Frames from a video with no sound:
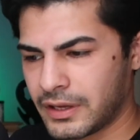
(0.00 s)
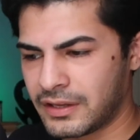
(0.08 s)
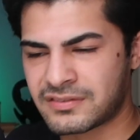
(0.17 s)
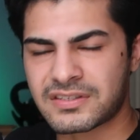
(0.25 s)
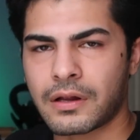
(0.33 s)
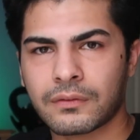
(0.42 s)

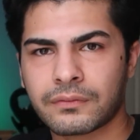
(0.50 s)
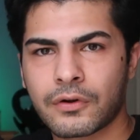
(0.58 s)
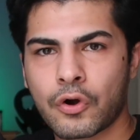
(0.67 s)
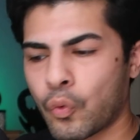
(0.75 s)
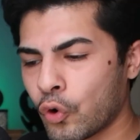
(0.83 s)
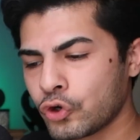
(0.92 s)
itself.
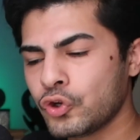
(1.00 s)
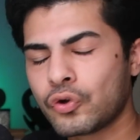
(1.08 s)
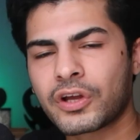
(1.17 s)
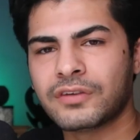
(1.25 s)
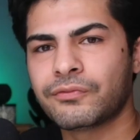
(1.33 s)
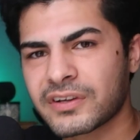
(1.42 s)
Or you
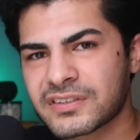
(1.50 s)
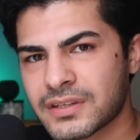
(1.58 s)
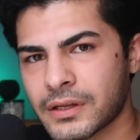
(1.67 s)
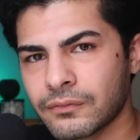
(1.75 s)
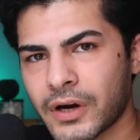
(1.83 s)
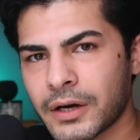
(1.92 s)
can fix
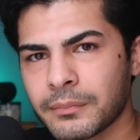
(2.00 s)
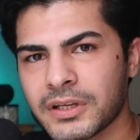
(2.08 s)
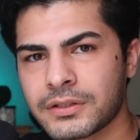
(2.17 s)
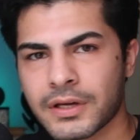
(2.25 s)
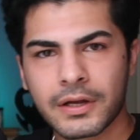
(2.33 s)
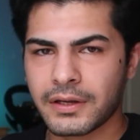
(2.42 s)
the
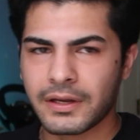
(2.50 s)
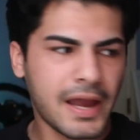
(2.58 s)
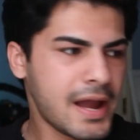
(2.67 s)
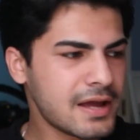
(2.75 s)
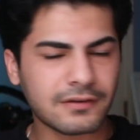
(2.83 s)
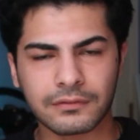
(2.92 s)
environment,
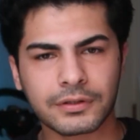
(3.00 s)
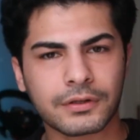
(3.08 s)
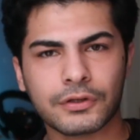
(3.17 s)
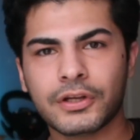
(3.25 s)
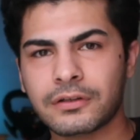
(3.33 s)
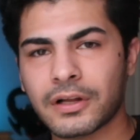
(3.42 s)
and
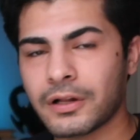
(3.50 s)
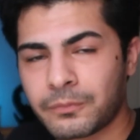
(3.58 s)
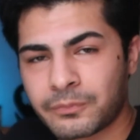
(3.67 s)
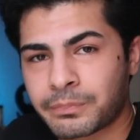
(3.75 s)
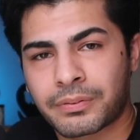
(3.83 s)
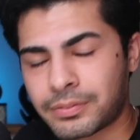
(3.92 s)

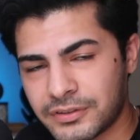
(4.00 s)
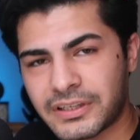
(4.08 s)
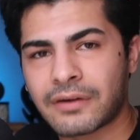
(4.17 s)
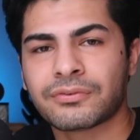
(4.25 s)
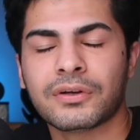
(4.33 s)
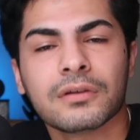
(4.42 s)
it'll
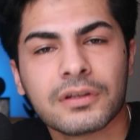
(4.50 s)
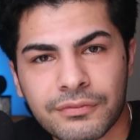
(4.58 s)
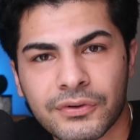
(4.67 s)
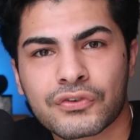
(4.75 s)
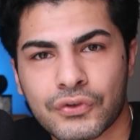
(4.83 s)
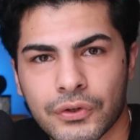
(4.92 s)
definitely
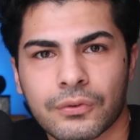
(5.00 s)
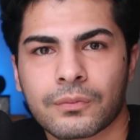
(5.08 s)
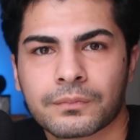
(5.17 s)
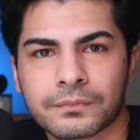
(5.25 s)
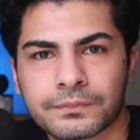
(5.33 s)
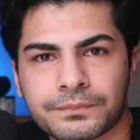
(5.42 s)
fix you.
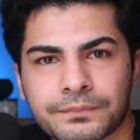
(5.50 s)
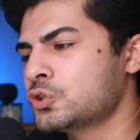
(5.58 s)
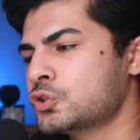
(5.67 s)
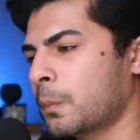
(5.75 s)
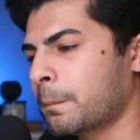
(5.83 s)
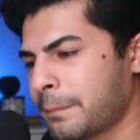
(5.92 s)

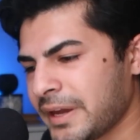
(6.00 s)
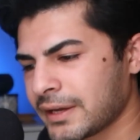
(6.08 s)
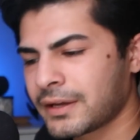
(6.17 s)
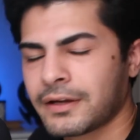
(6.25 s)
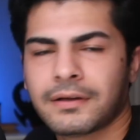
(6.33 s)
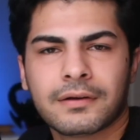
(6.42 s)
So
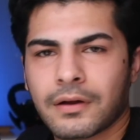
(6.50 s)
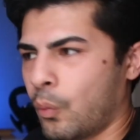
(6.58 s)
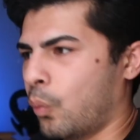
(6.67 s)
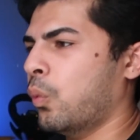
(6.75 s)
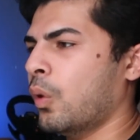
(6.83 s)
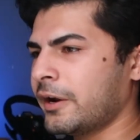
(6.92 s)
pick
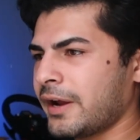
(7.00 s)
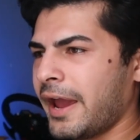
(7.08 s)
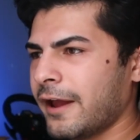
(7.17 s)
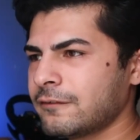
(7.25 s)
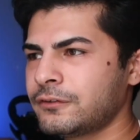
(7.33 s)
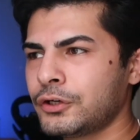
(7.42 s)

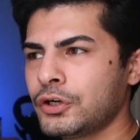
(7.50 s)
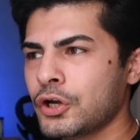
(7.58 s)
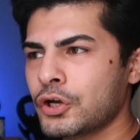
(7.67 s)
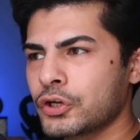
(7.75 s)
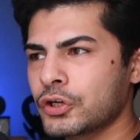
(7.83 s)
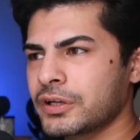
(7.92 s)
whatever
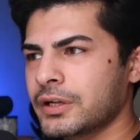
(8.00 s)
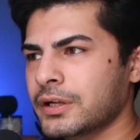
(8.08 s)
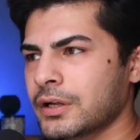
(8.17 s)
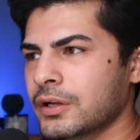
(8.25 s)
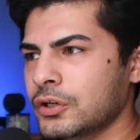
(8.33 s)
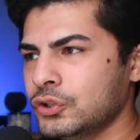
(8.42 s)

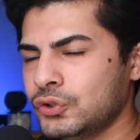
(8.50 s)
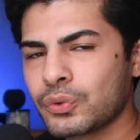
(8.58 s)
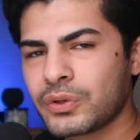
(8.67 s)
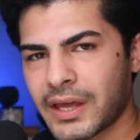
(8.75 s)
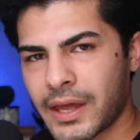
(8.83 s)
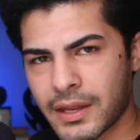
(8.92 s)
you
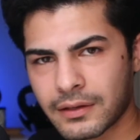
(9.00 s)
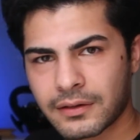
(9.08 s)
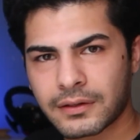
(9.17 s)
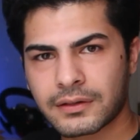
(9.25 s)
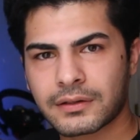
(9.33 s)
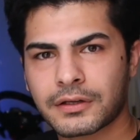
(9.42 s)
can
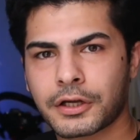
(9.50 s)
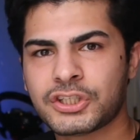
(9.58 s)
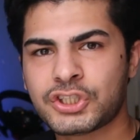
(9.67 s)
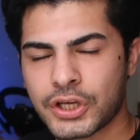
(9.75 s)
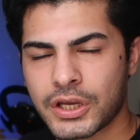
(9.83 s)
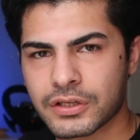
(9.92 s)

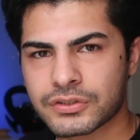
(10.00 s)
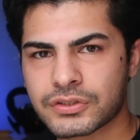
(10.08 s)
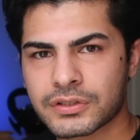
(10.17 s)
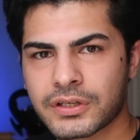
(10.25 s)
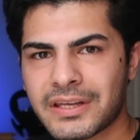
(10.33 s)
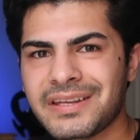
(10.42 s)

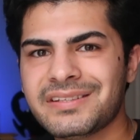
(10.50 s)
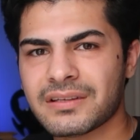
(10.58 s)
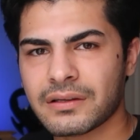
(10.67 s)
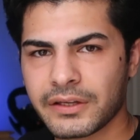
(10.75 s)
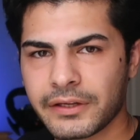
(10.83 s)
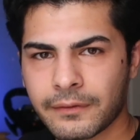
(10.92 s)
change
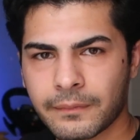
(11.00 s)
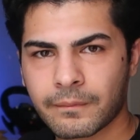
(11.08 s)
easily